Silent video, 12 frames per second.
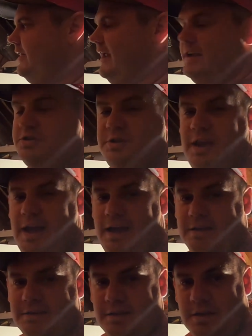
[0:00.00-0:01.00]
that actually
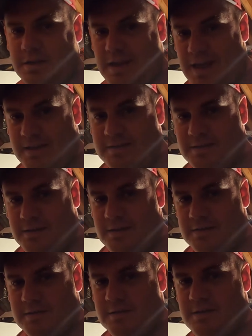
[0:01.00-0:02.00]
has case
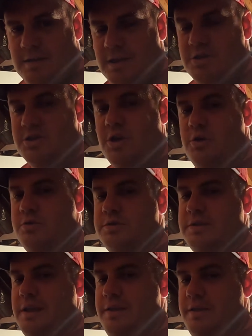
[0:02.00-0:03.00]
studies that
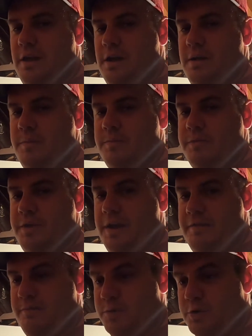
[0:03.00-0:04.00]
shows that
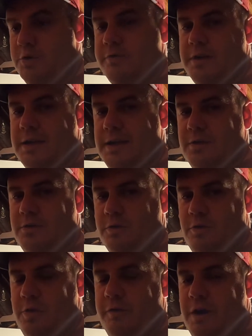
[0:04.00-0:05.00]
they've proven to kill the
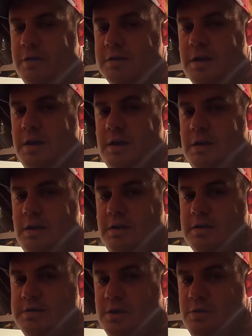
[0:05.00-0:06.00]
coronavirus.
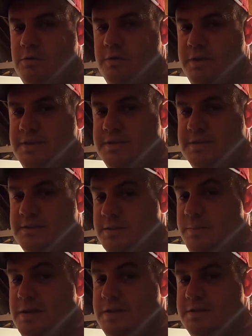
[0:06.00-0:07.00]
So this is, to
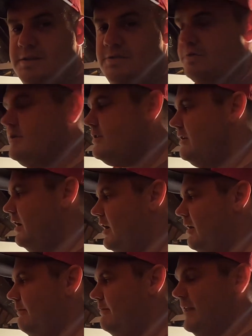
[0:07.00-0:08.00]
me, is huge.
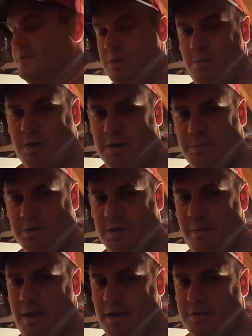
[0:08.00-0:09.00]
That's why I'm ready to put it
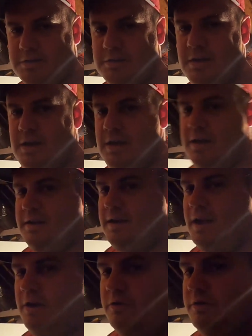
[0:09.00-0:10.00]
in my house.
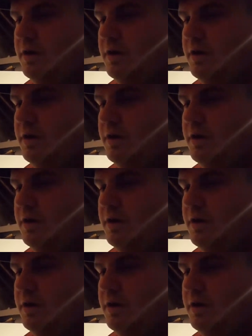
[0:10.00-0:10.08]
Now,